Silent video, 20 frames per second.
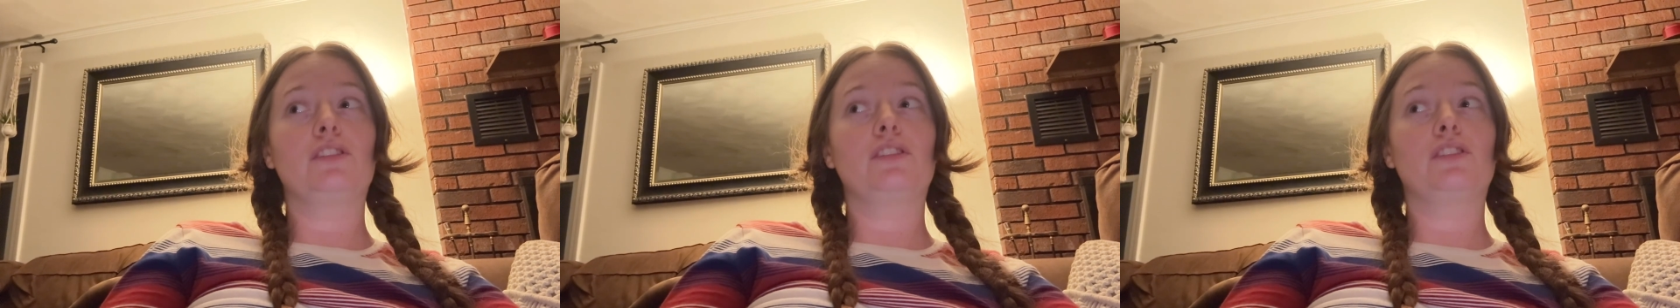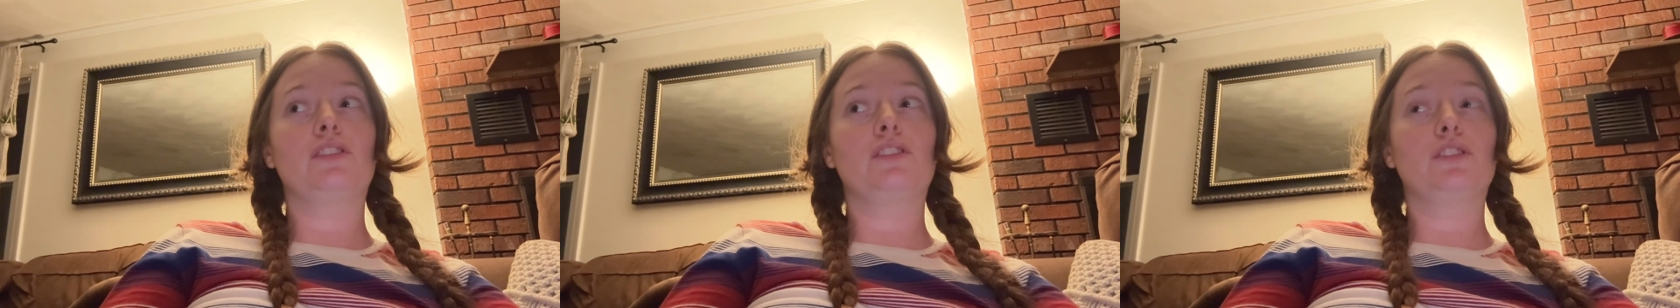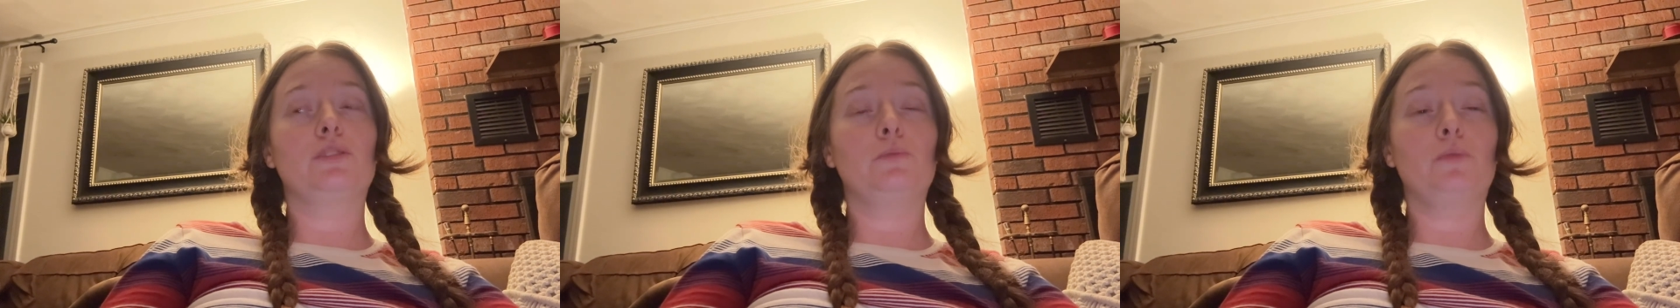
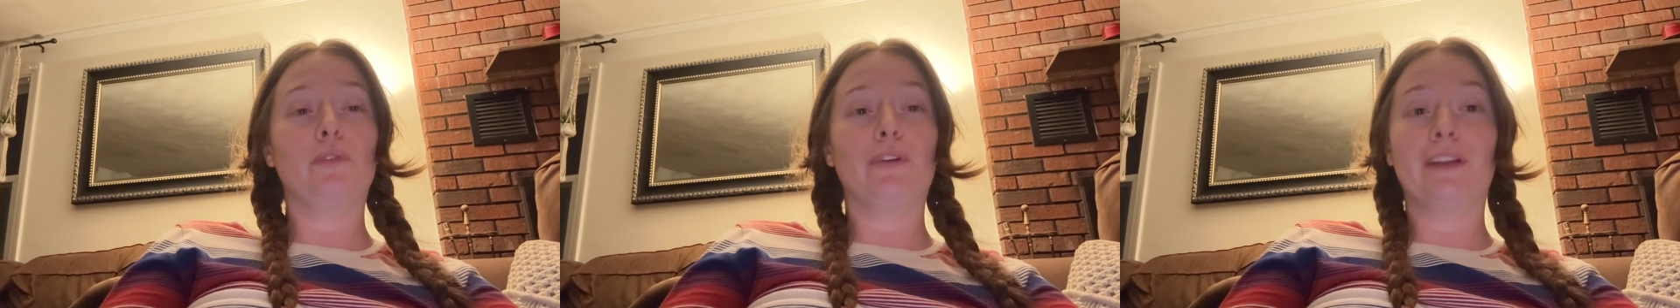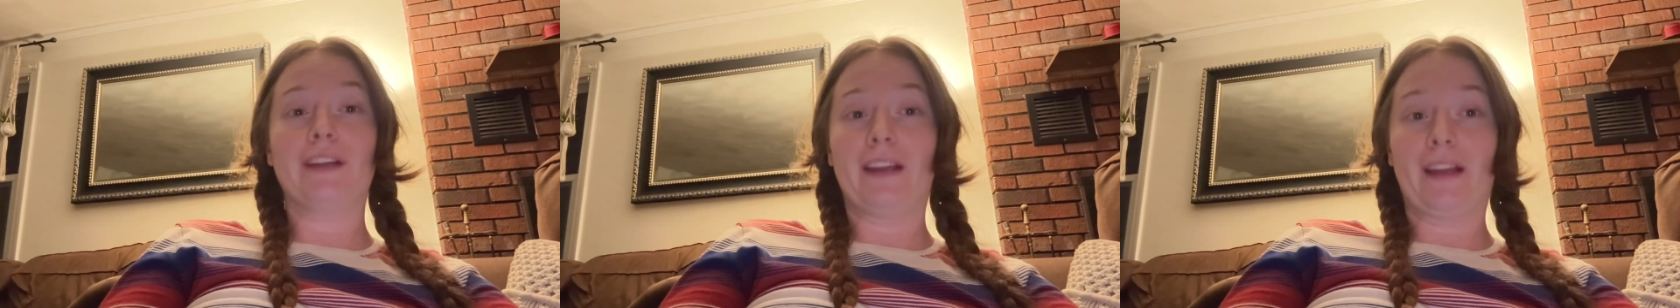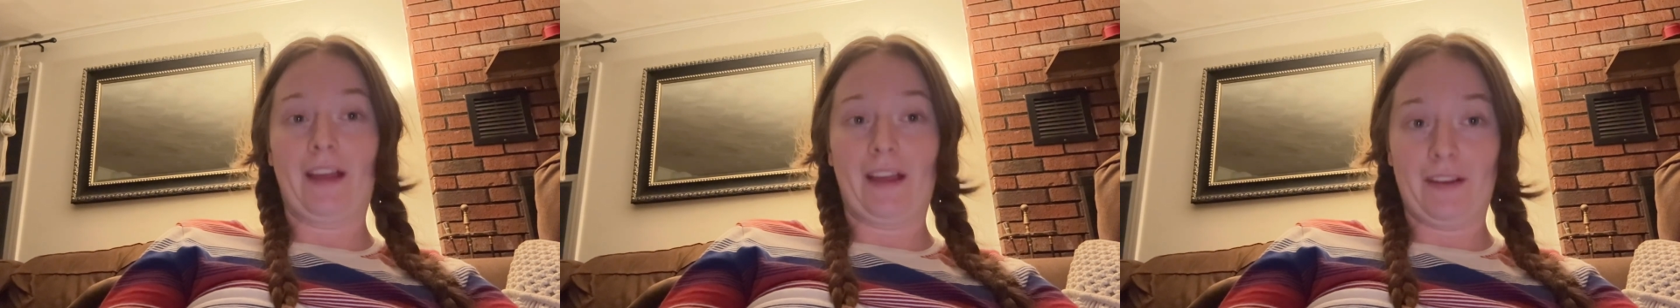
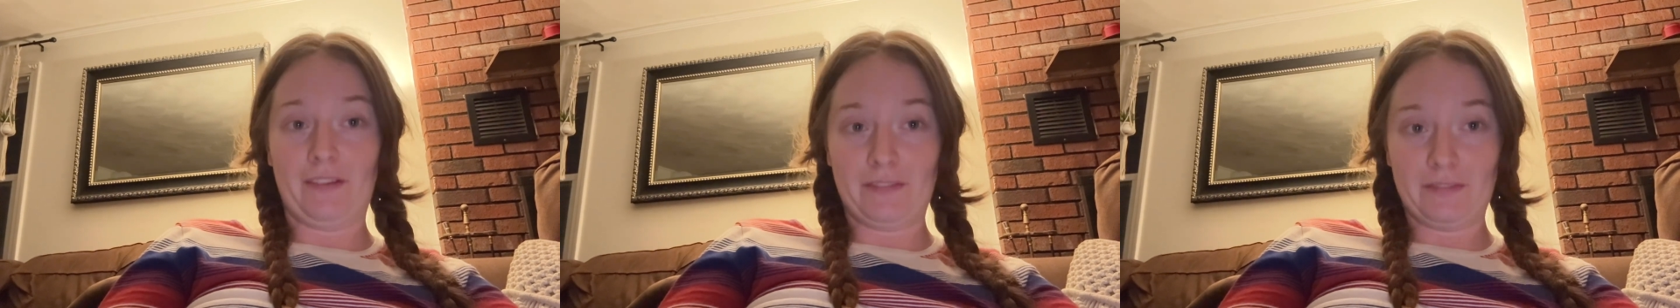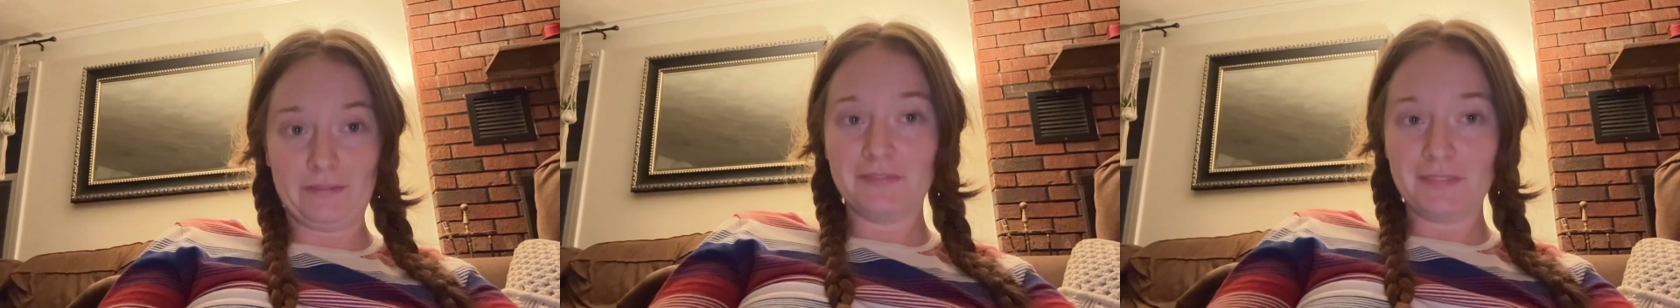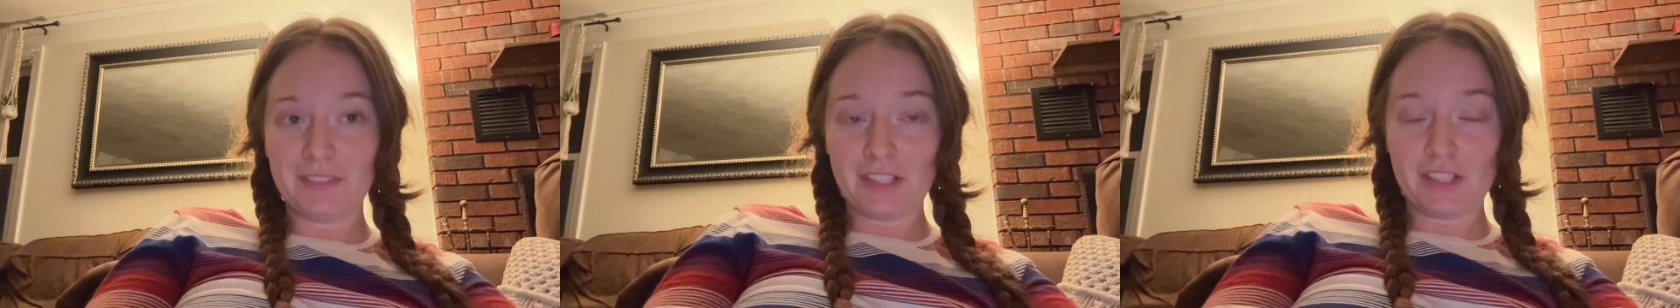2.9.
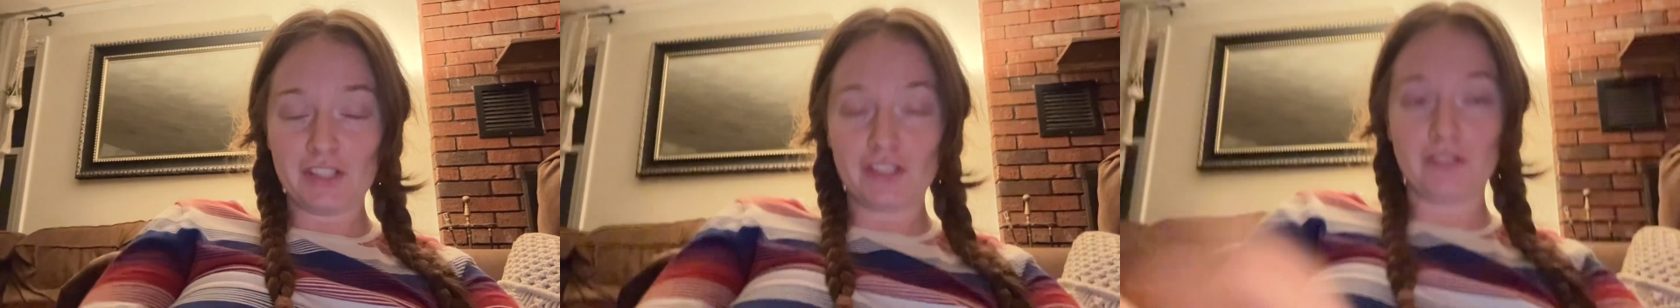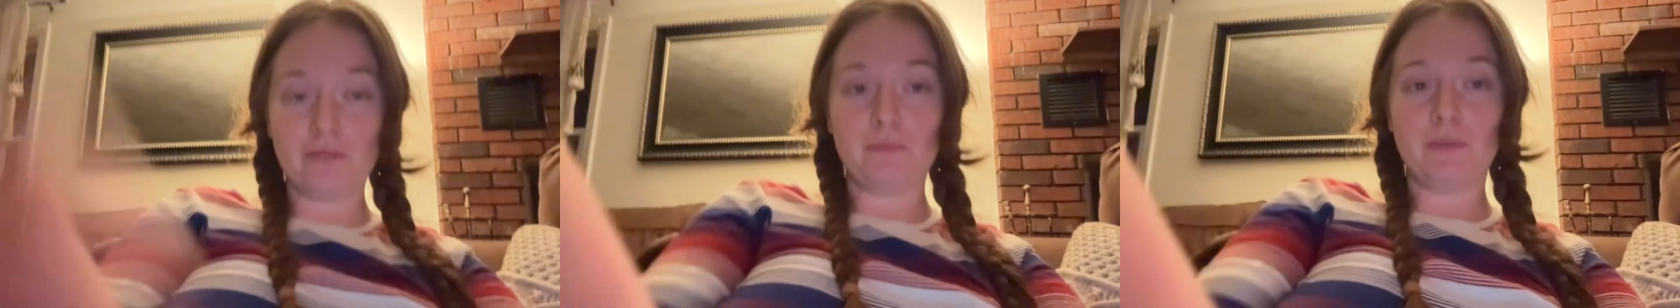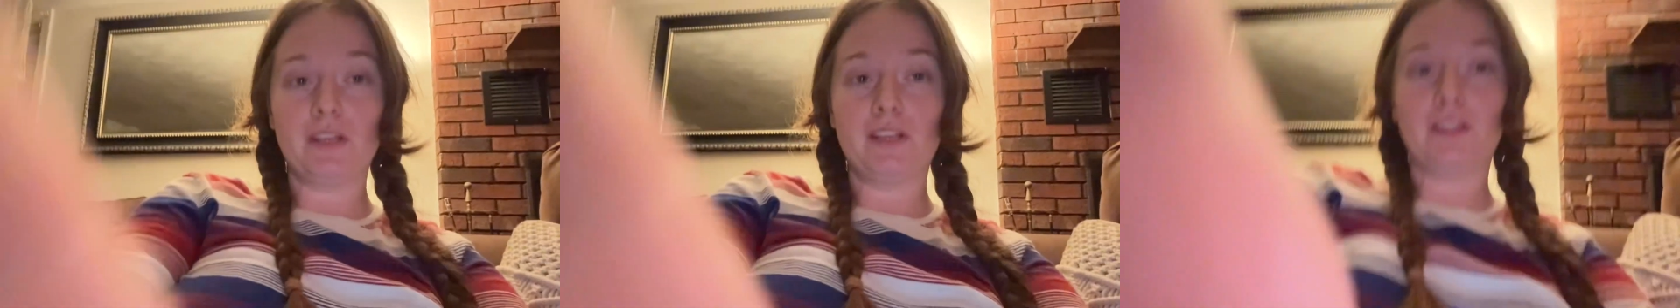It should
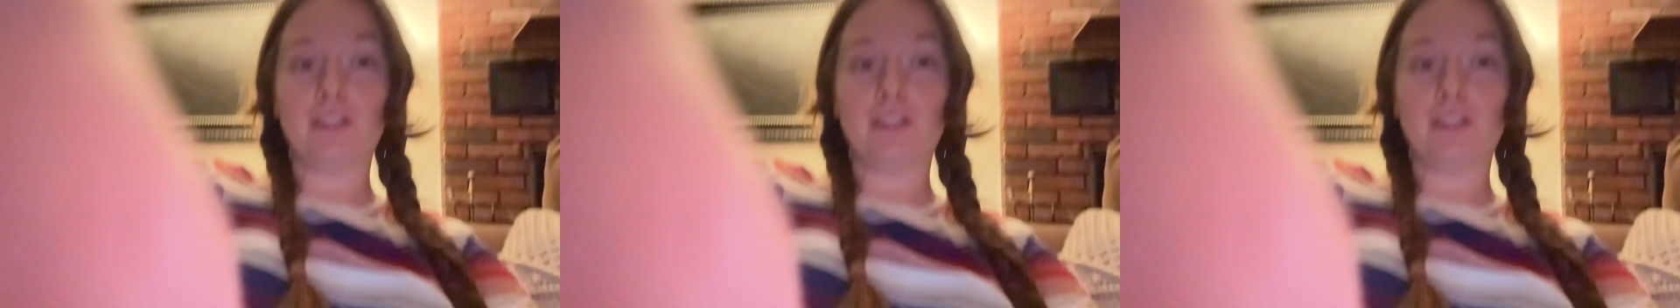be in the